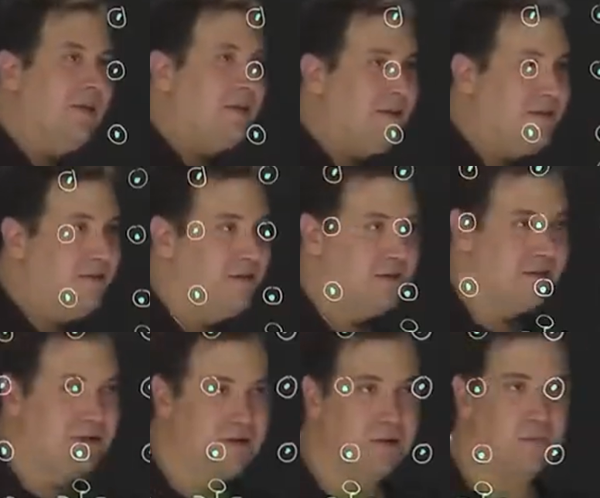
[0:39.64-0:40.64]
at
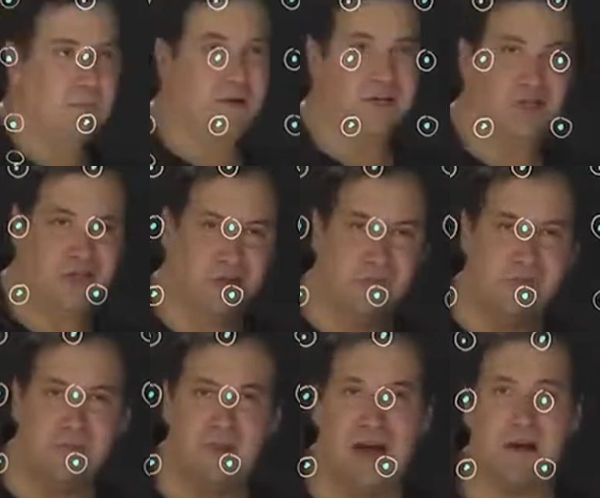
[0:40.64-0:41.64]
the picture.
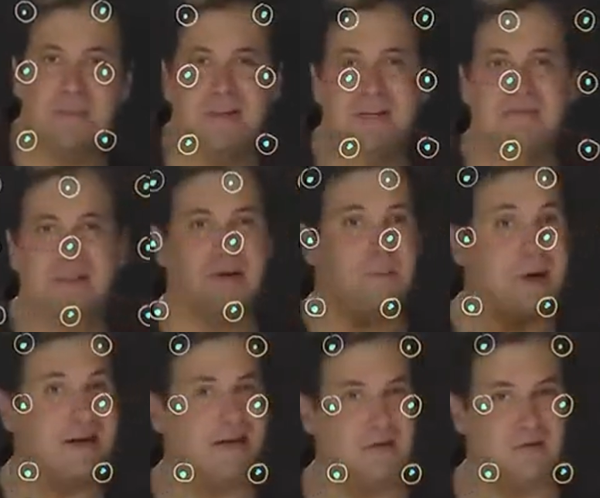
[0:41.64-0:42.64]
I believe that
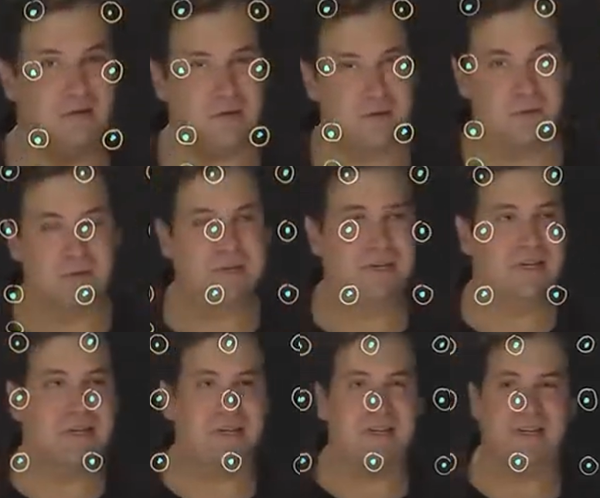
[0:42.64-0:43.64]
many of you
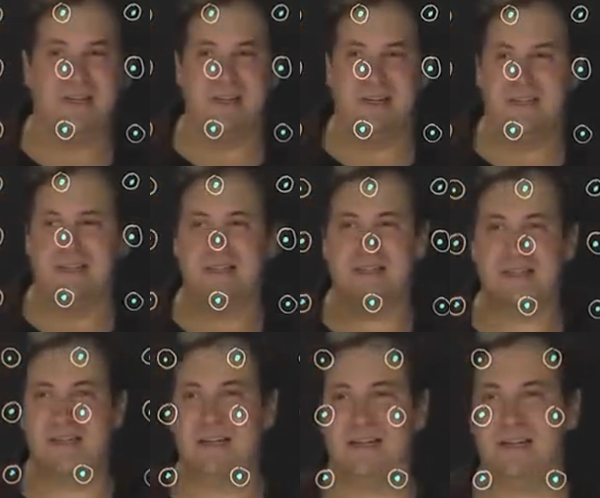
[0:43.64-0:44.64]

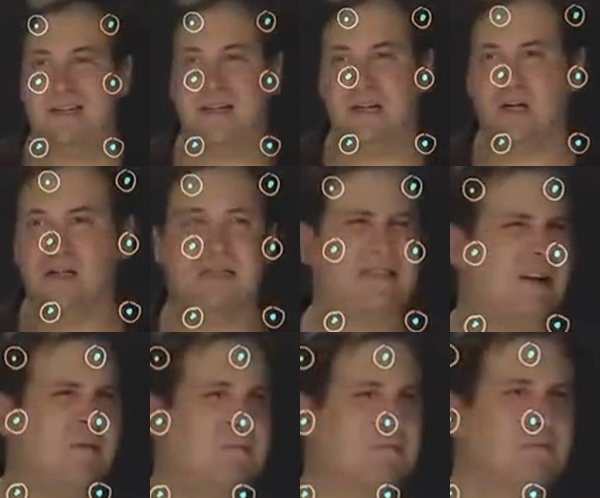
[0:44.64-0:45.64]
see not
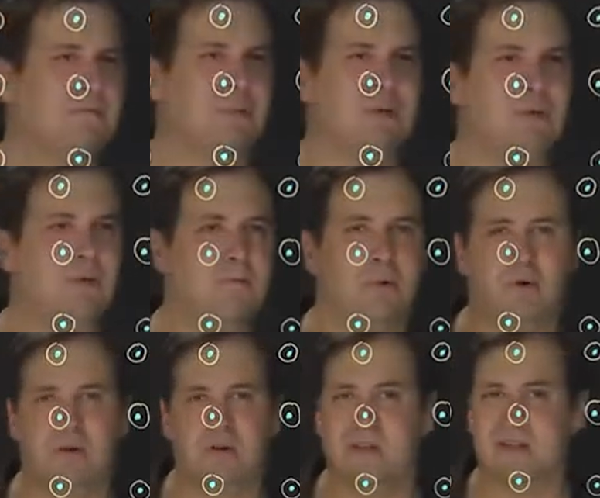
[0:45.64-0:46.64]
some blue
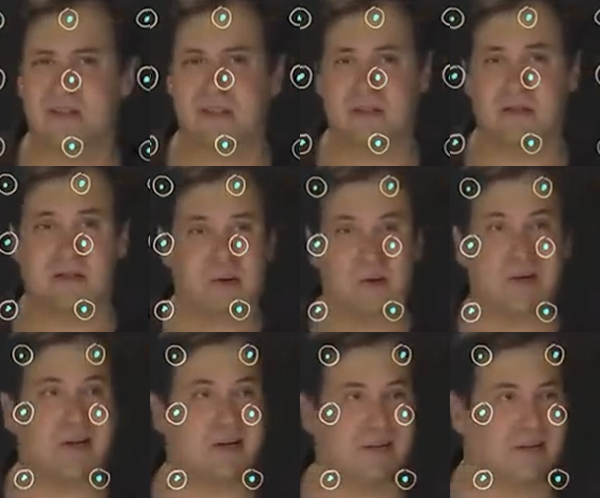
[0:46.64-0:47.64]
points in
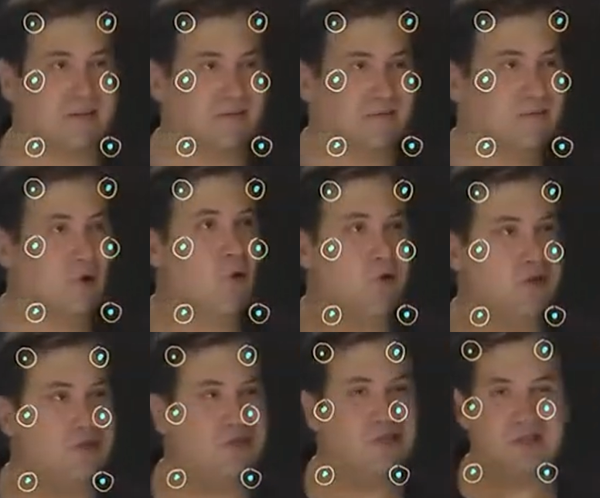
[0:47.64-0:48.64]

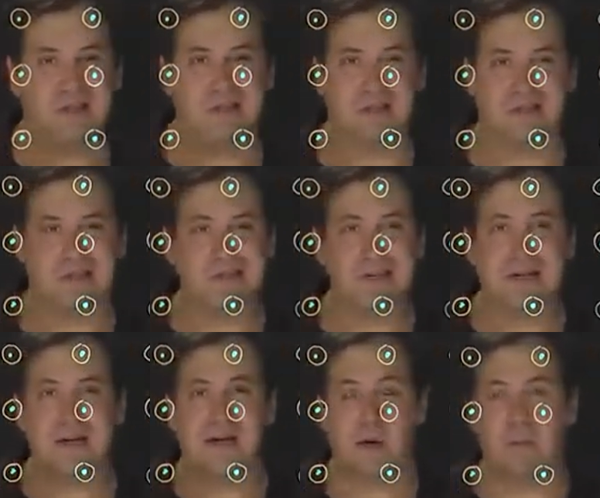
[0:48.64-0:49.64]
orange circles,
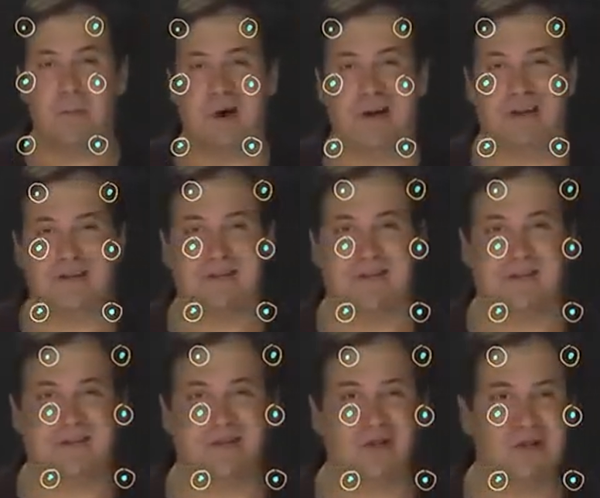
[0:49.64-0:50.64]
but
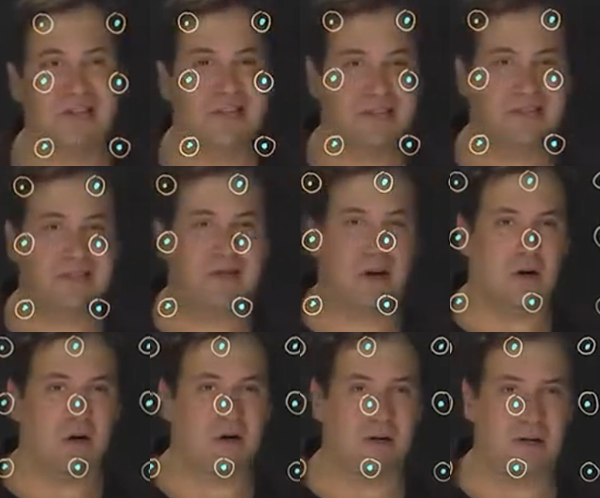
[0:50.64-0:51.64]
trees
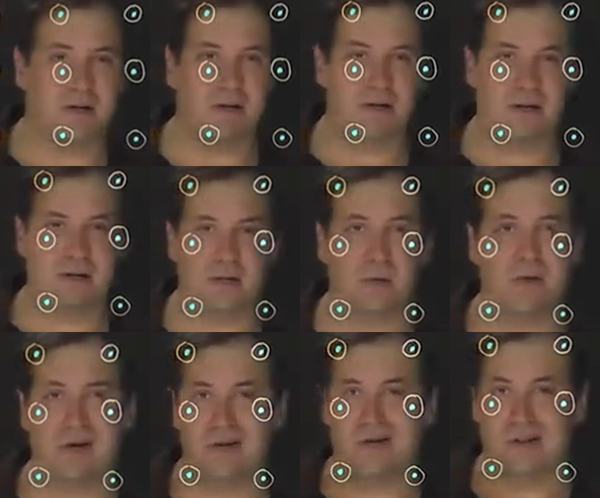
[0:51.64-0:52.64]
on a
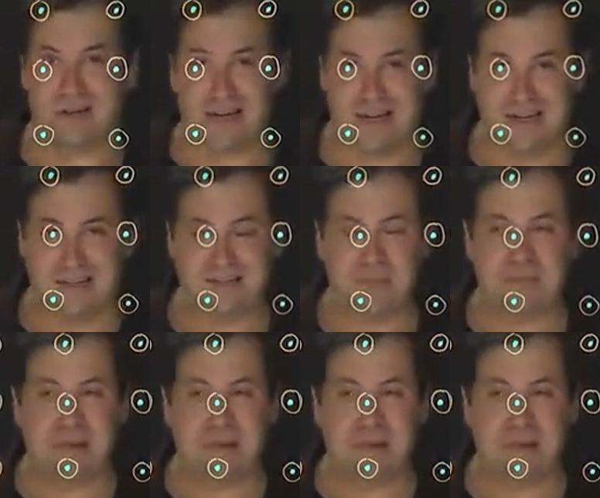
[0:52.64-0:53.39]
square lattice.